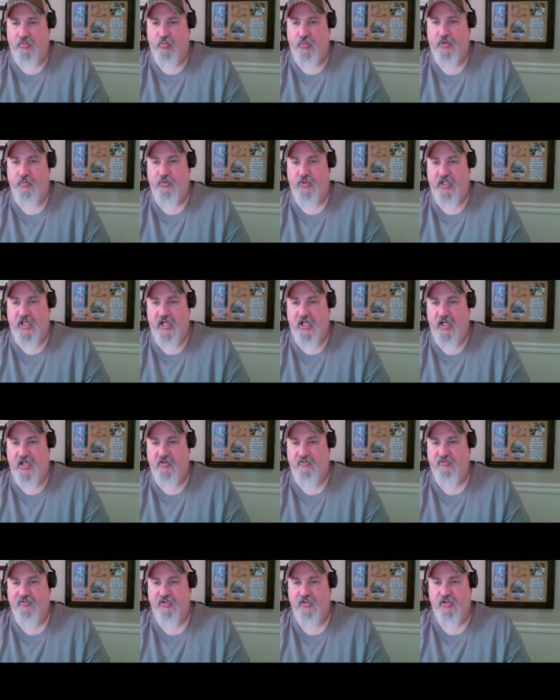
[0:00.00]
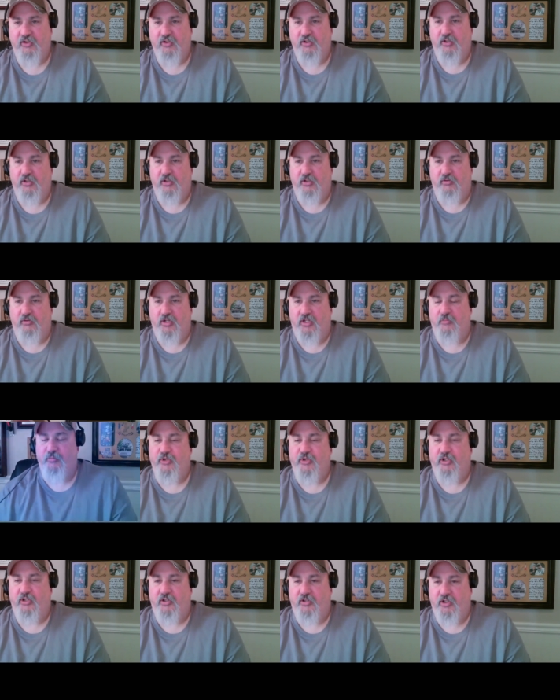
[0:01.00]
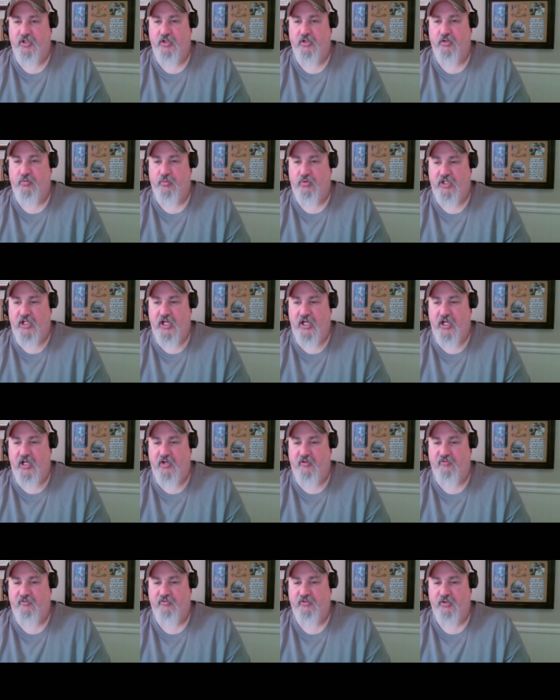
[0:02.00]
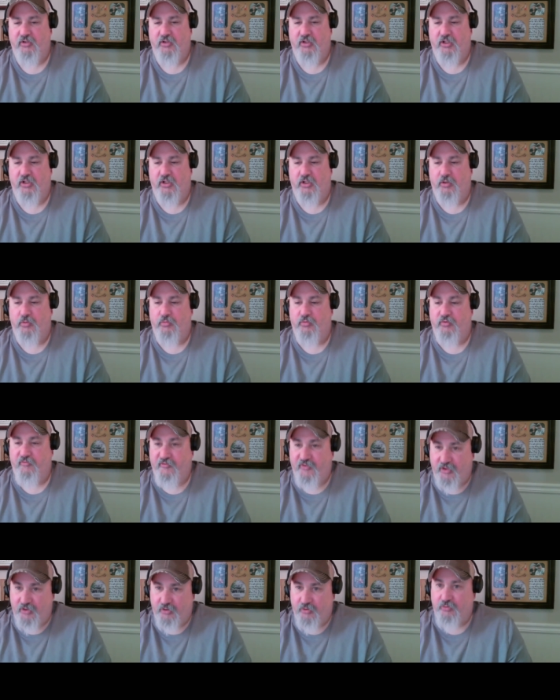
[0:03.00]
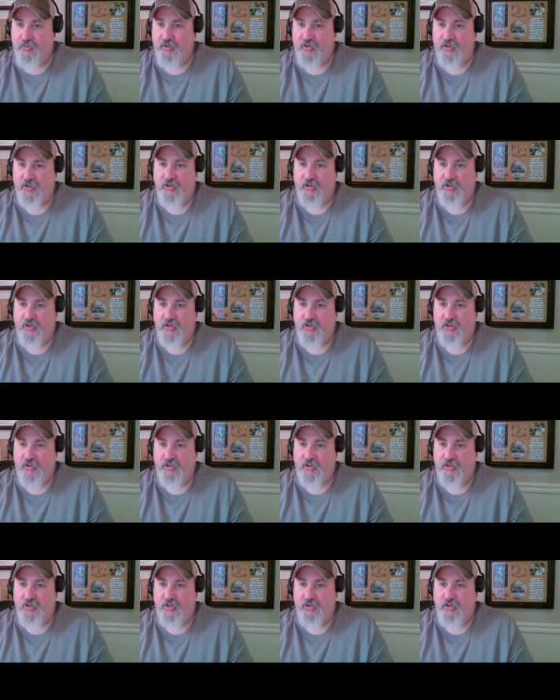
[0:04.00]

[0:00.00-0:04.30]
we will have around the middle of the year, we'll have a review